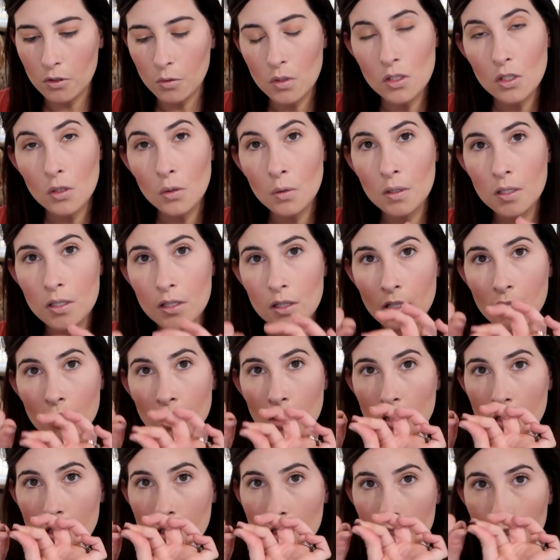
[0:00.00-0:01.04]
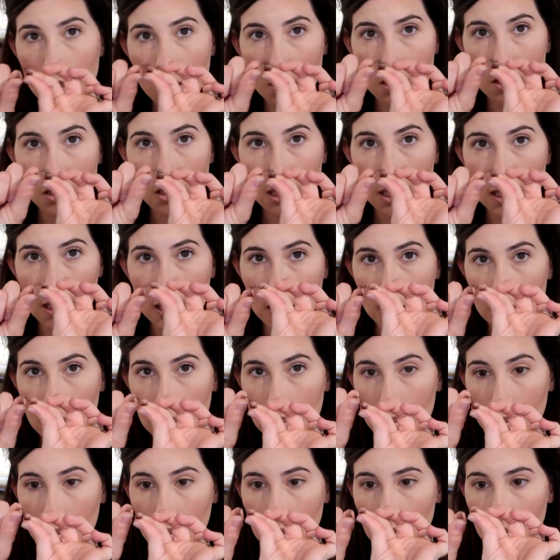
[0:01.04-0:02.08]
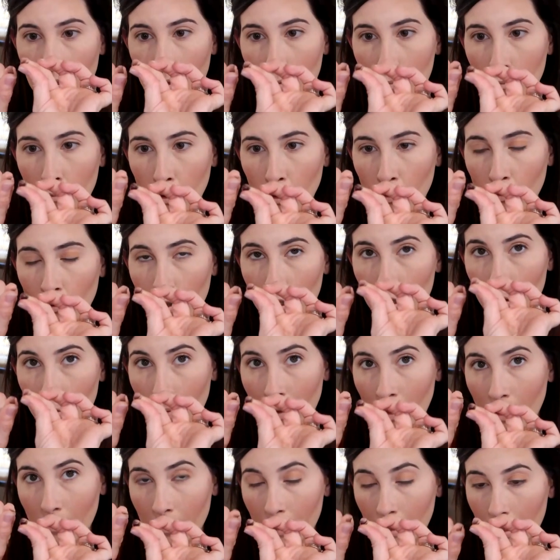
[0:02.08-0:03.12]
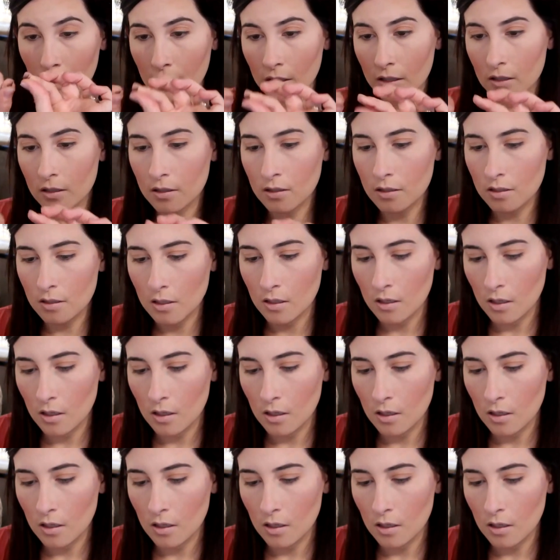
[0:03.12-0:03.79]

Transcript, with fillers: So it's always good just to take it and move it around like this.